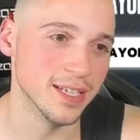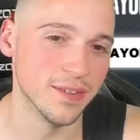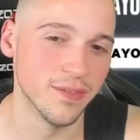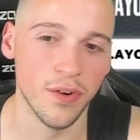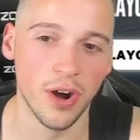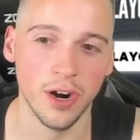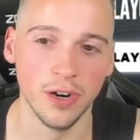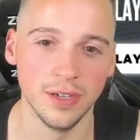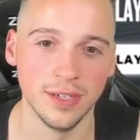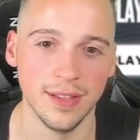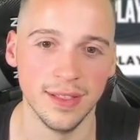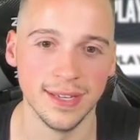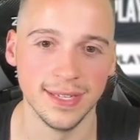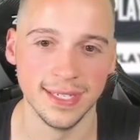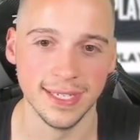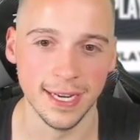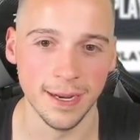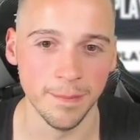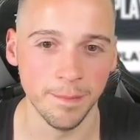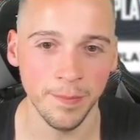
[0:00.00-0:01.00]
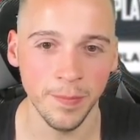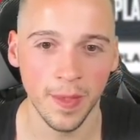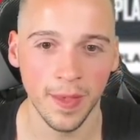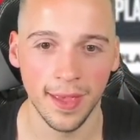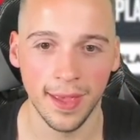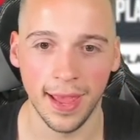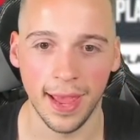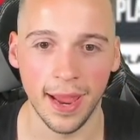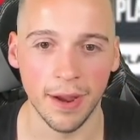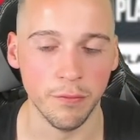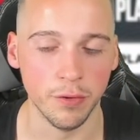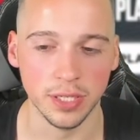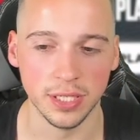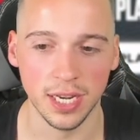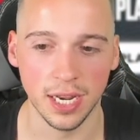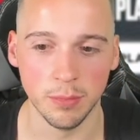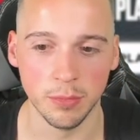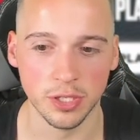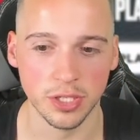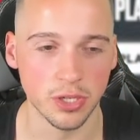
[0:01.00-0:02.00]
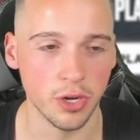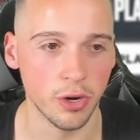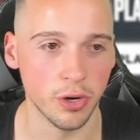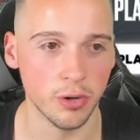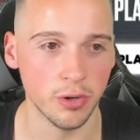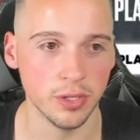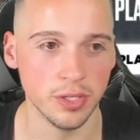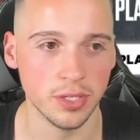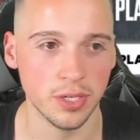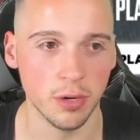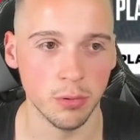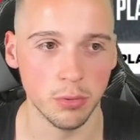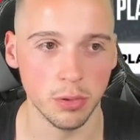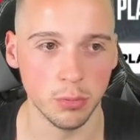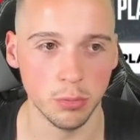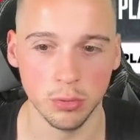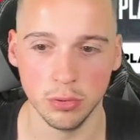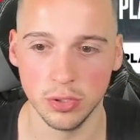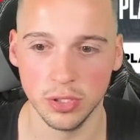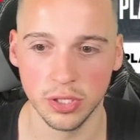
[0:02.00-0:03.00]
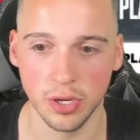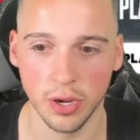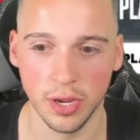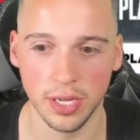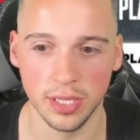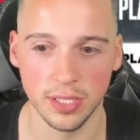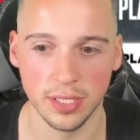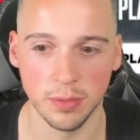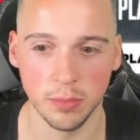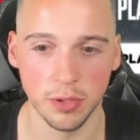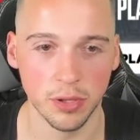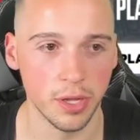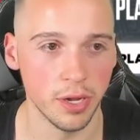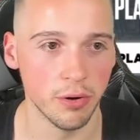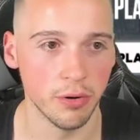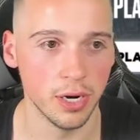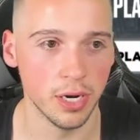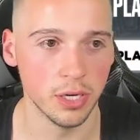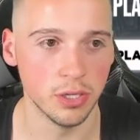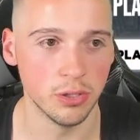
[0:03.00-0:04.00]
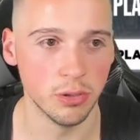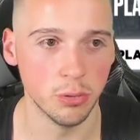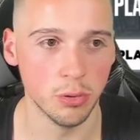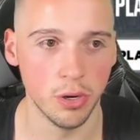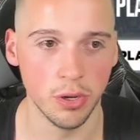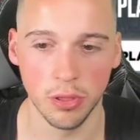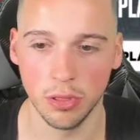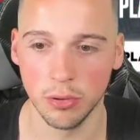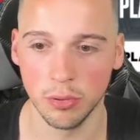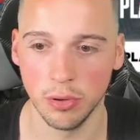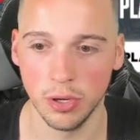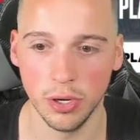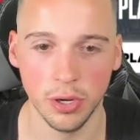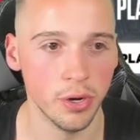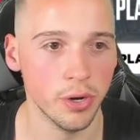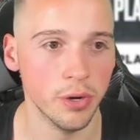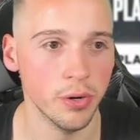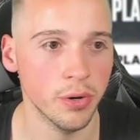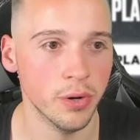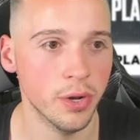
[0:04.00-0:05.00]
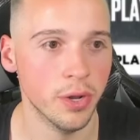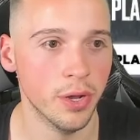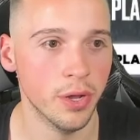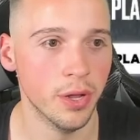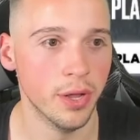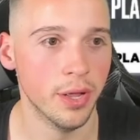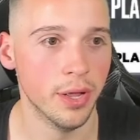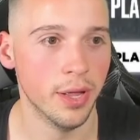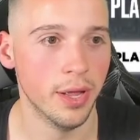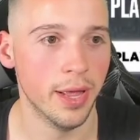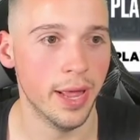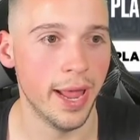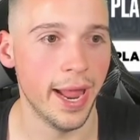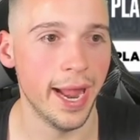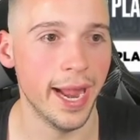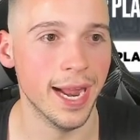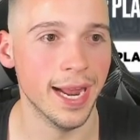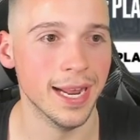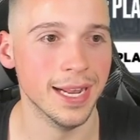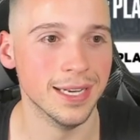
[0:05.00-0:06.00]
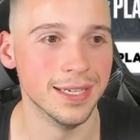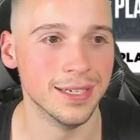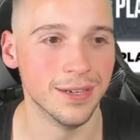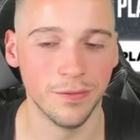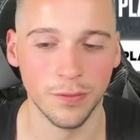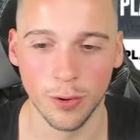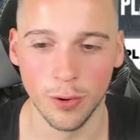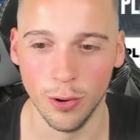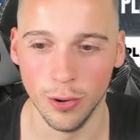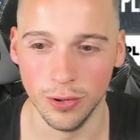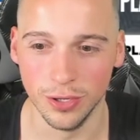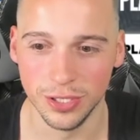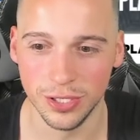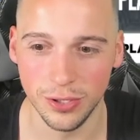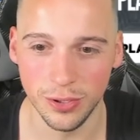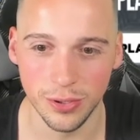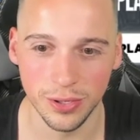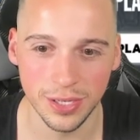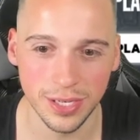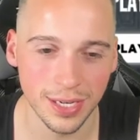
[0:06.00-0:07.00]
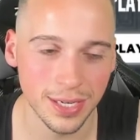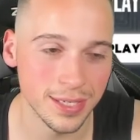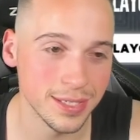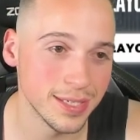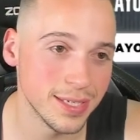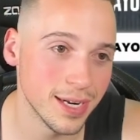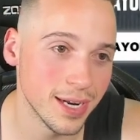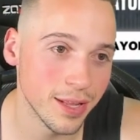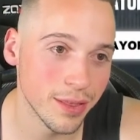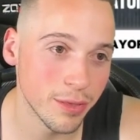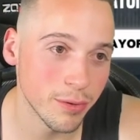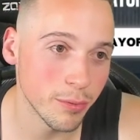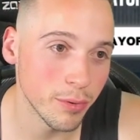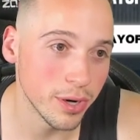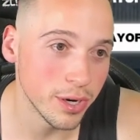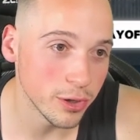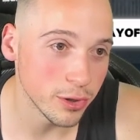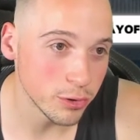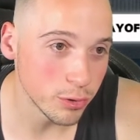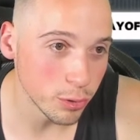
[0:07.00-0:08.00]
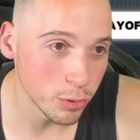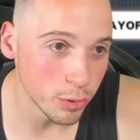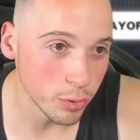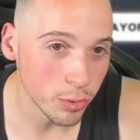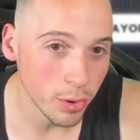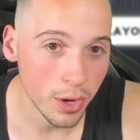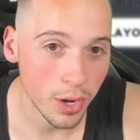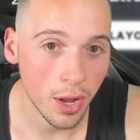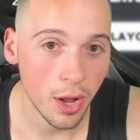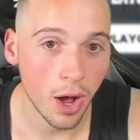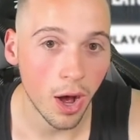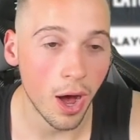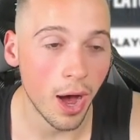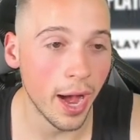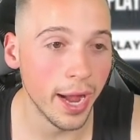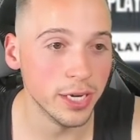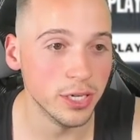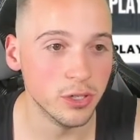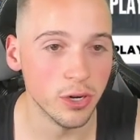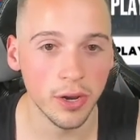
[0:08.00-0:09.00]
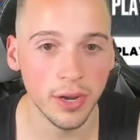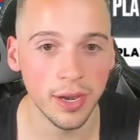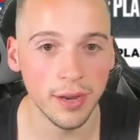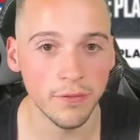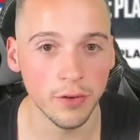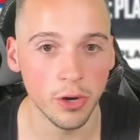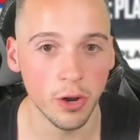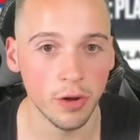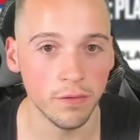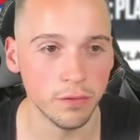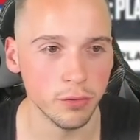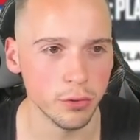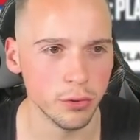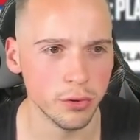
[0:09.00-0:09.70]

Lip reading: this far into the sim, every team is so good. So we will just go ahead and simulate around 2-0, 3-0. And of course, Utah's down 3-2. I don't even know if